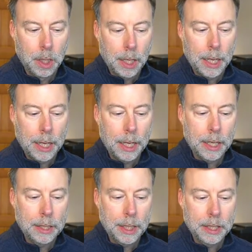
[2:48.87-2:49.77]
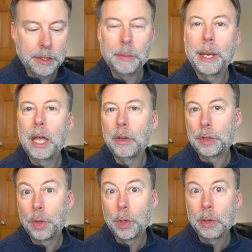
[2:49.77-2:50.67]
And it's about
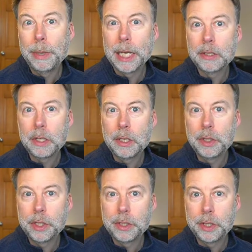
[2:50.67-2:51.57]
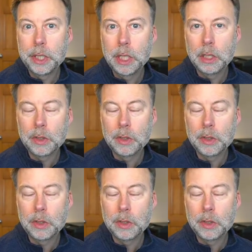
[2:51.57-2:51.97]
200 megs, as you can see here.